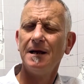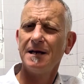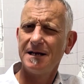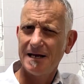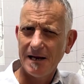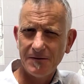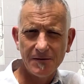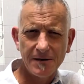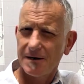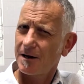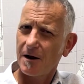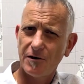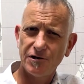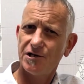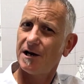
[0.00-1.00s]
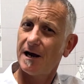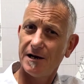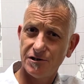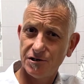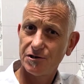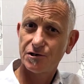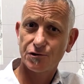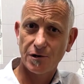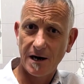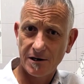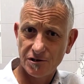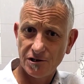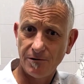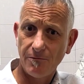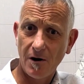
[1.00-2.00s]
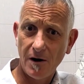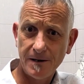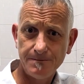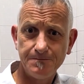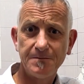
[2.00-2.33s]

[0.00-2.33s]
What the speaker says: get the negotiation strategy right